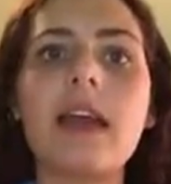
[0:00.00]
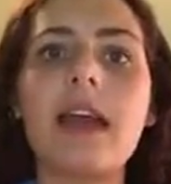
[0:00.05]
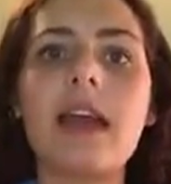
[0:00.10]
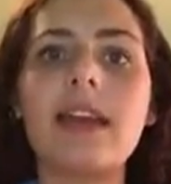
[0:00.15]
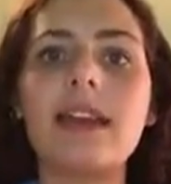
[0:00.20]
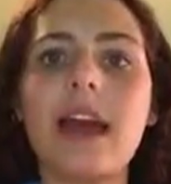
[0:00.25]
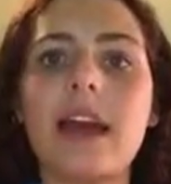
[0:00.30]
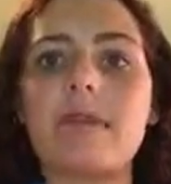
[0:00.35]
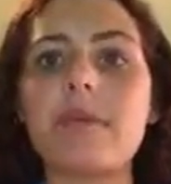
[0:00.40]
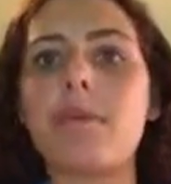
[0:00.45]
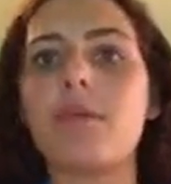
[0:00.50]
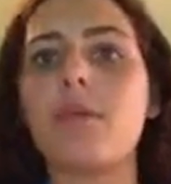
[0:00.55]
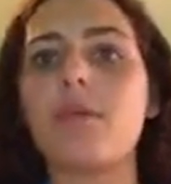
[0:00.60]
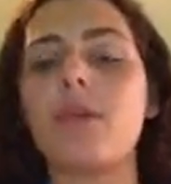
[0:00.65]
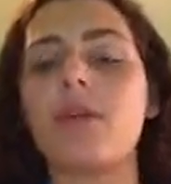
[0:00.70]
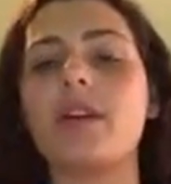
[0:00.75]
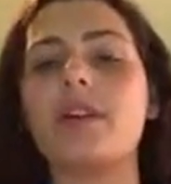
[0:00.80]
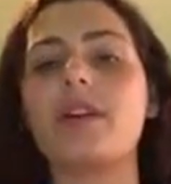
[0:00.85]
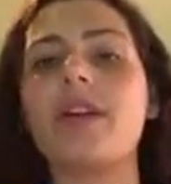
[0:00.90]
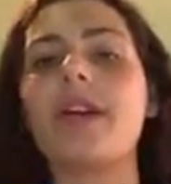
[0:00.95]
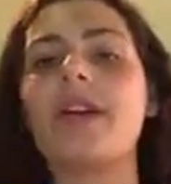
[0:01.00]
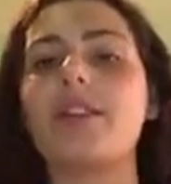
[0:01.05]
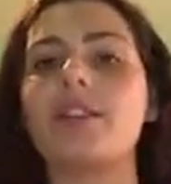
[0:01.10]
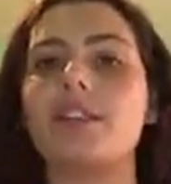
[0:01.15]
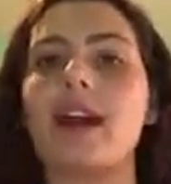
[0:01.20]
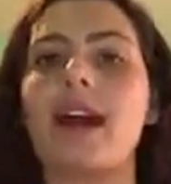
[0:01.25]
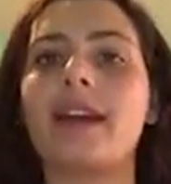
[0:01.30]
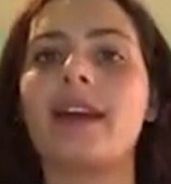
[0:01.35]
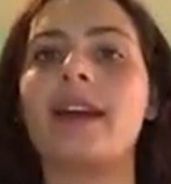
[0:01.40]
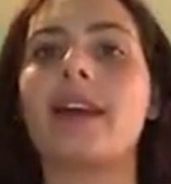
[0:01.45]
And I remember one night
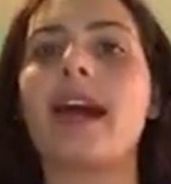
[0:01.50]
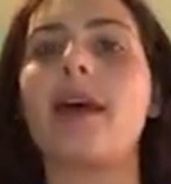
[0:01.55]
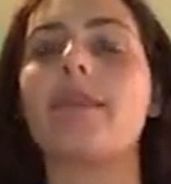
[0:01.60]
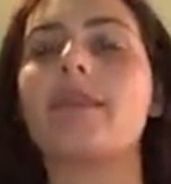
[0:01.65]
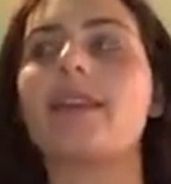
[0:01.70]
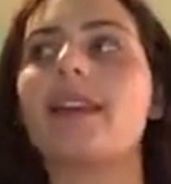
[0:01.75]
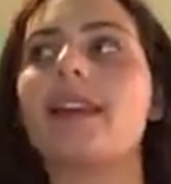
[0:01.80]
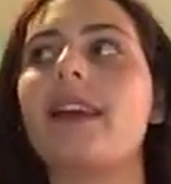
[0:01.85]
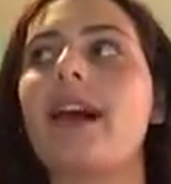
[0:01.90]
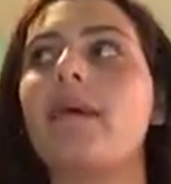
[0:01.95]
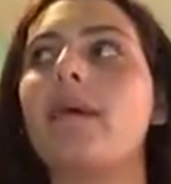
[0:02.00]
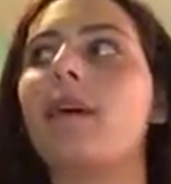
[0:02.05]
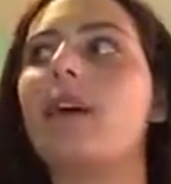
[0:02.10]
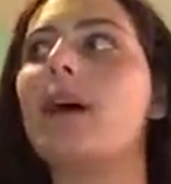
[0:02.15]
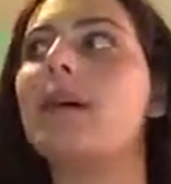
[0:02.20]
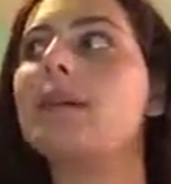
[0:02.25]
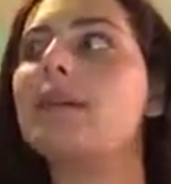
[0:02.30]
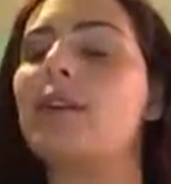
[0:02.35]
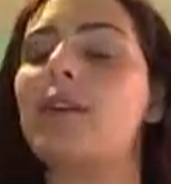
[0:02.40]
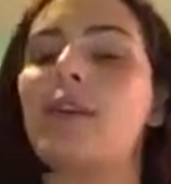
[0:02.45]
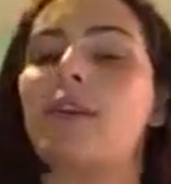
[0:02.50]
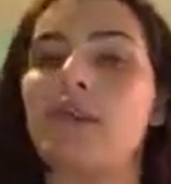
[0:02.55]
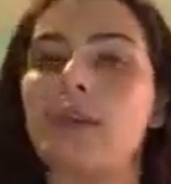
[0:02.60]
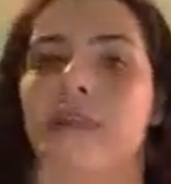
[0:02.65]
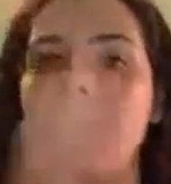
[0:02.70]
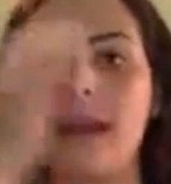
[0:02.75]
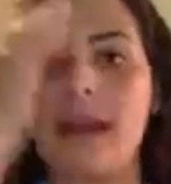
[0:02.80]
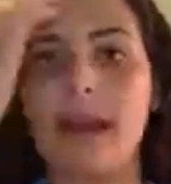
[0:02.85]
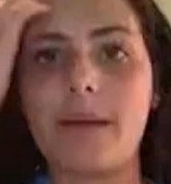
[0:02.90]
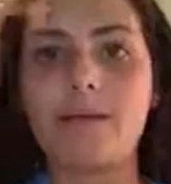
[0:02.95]
Jackie Kaplan and I were up till
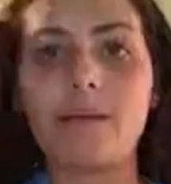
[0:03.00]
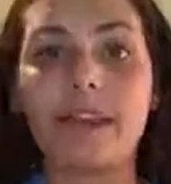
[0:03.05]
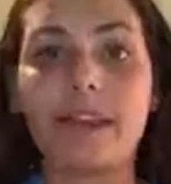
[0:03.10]
3 a.m.